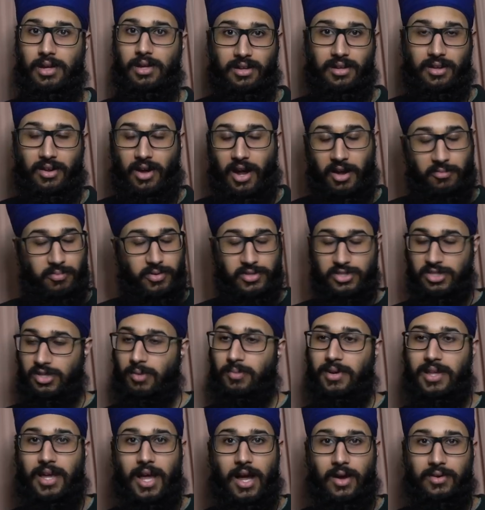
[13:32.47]
You know, I put so
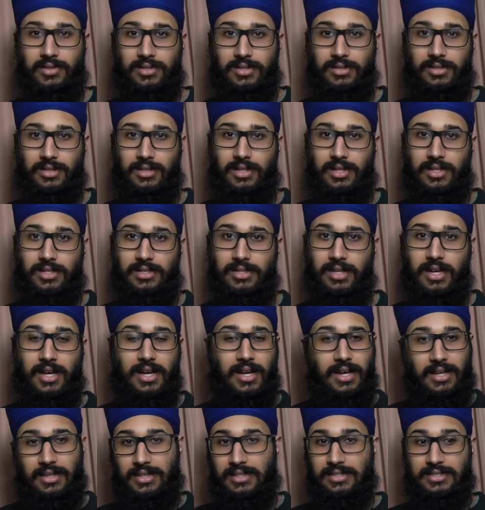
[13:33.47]
many hours into this.
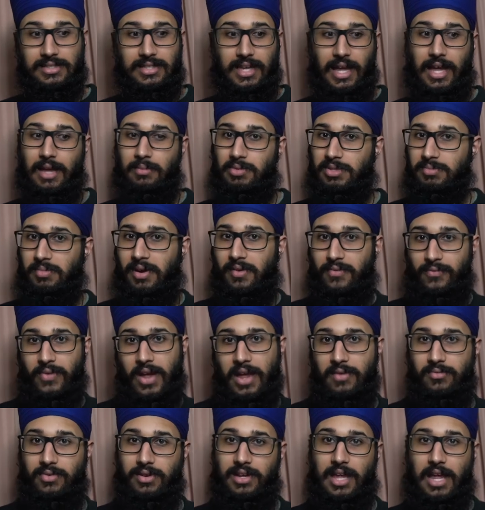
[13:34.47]
This game is my
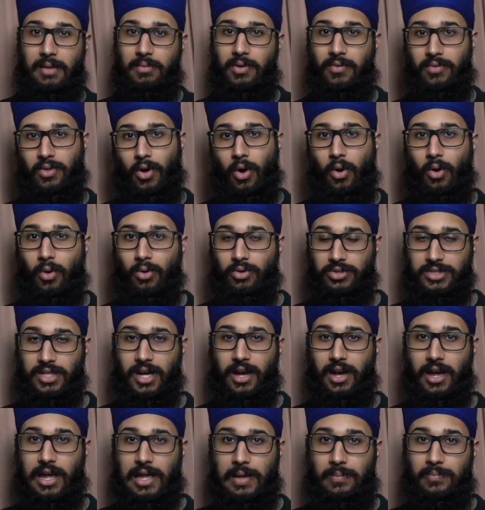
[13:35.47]
favorite game of all
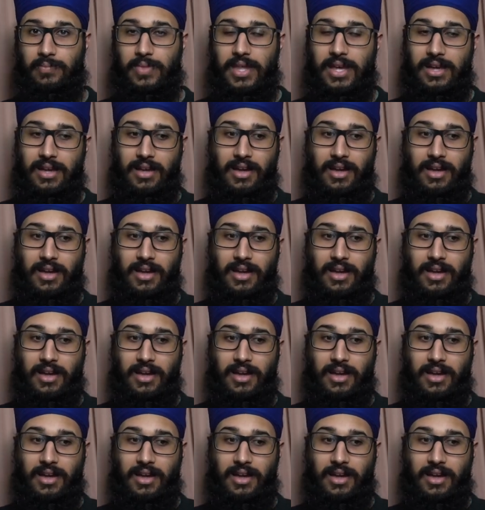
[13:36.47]
time.